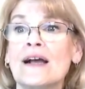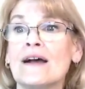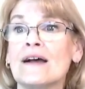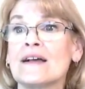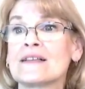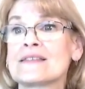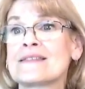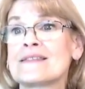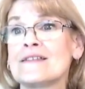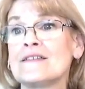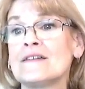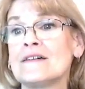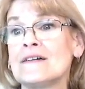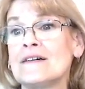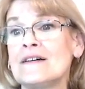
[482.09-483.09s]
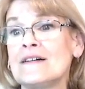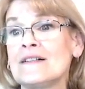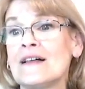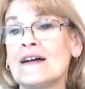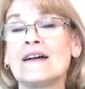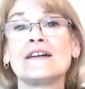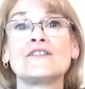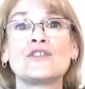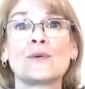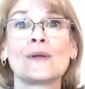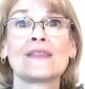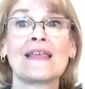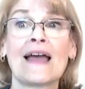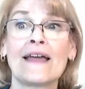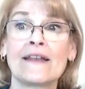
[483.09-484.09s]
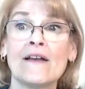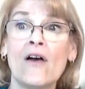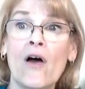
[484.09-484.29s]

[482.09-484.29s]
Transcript: uh, still uh, doing that